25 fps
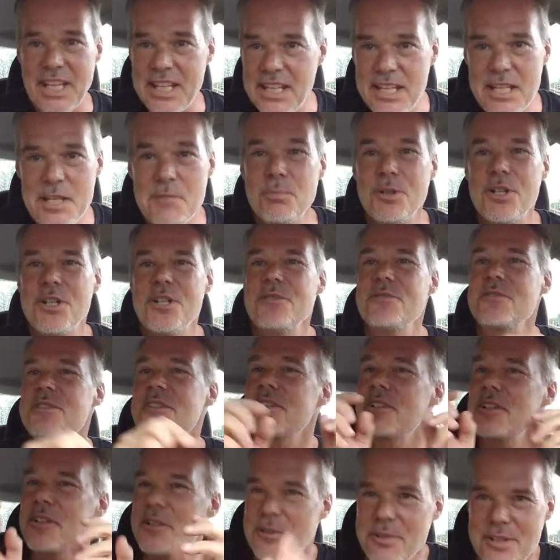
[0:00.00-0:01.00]

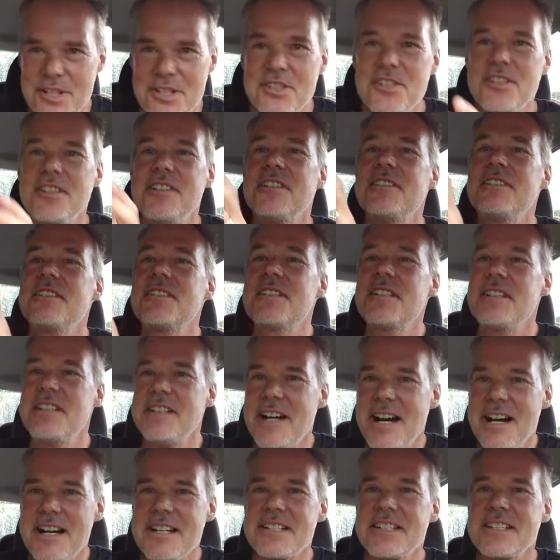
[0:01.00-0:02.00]
Hebrews, Christians,
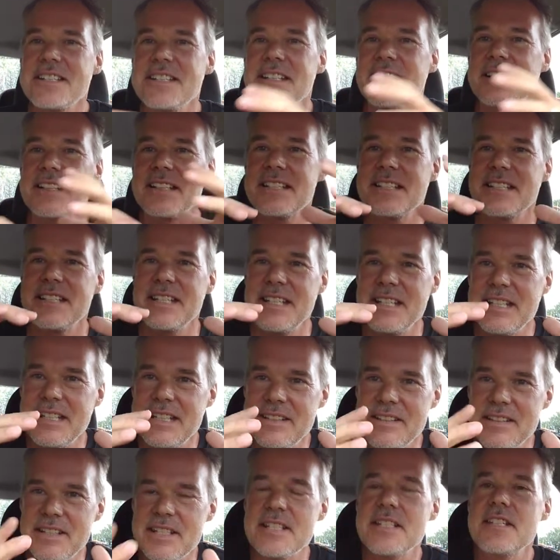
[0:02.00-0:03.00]
Gnostics,
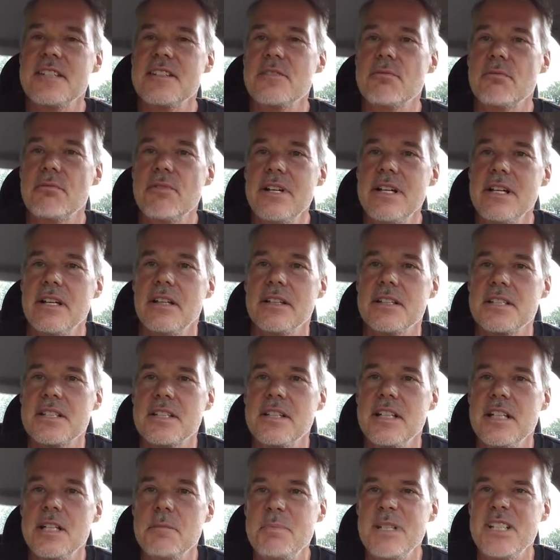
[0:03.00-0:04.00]
this is real. It's
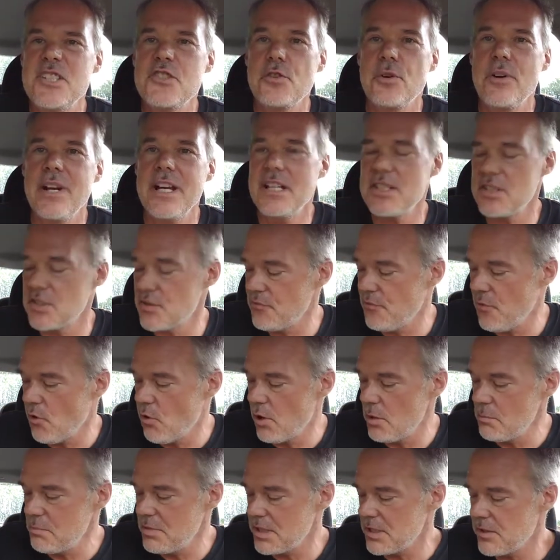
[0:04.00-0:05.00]
going to be
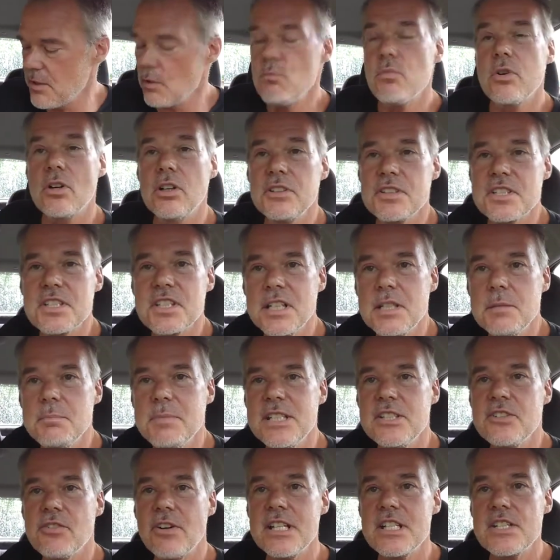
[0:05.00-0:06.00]
transformed. The world is going
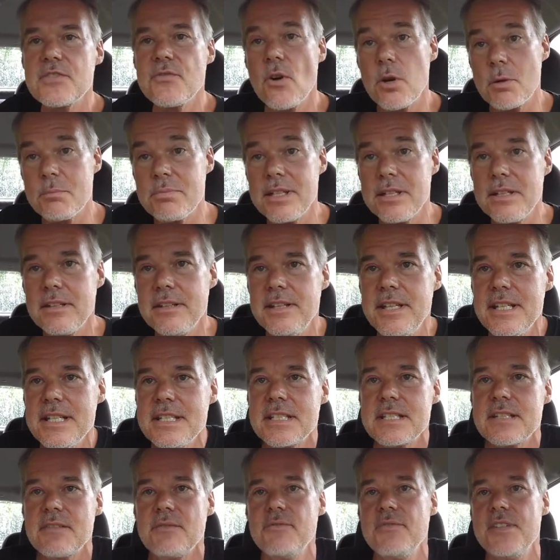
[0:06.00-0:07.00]
to be transformed.
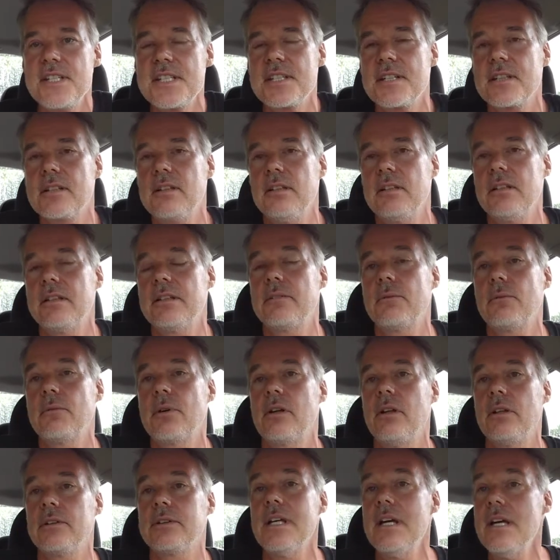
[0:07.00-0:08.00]
This physical
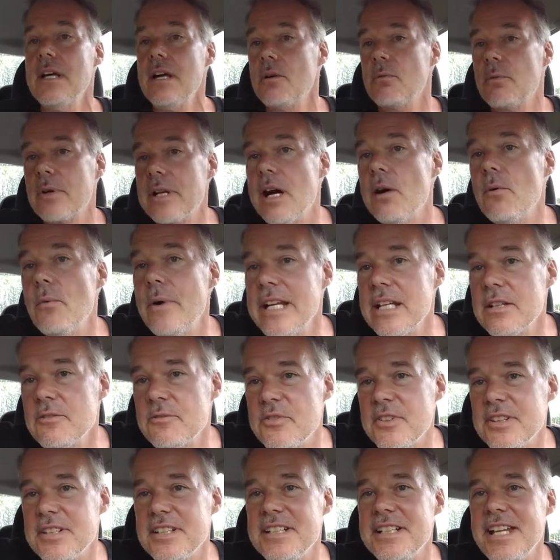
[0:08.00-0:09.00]
world. We're not waiting
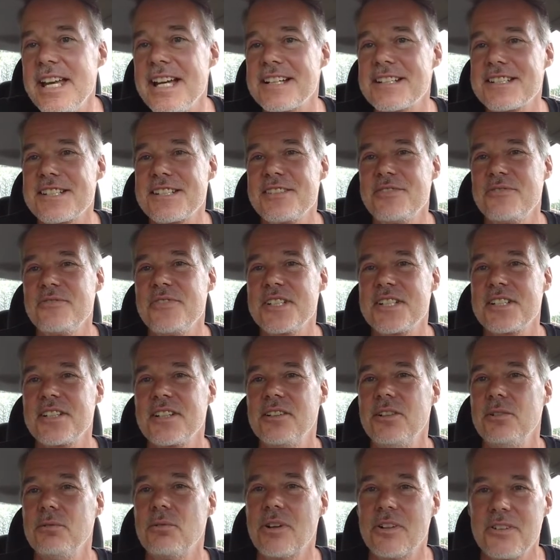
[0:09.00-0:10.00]
for the next
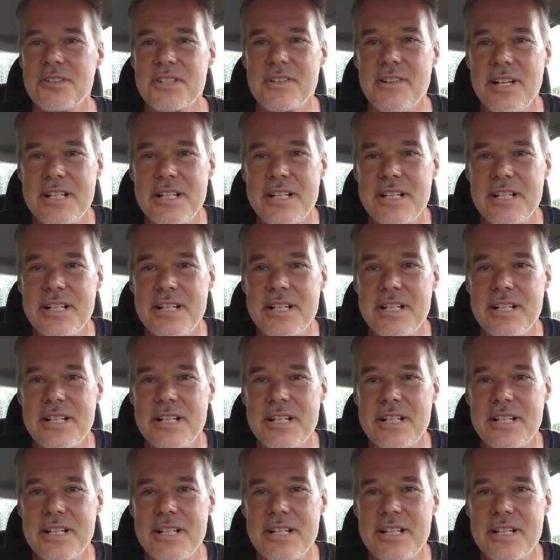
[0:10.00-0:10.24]
physical world.